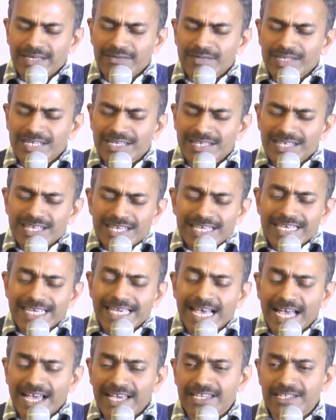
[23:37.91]
when He
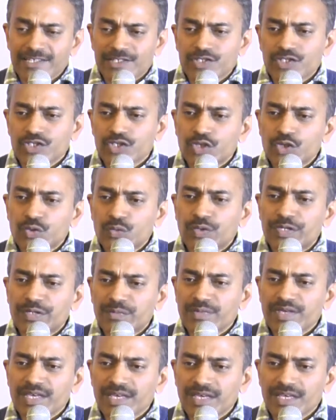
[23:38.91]
guides you
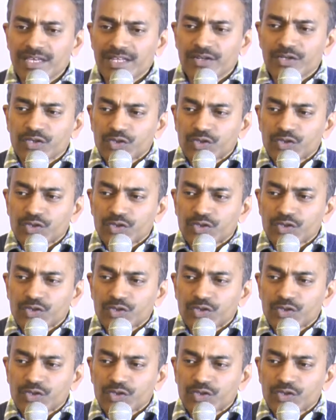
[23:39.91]
and me,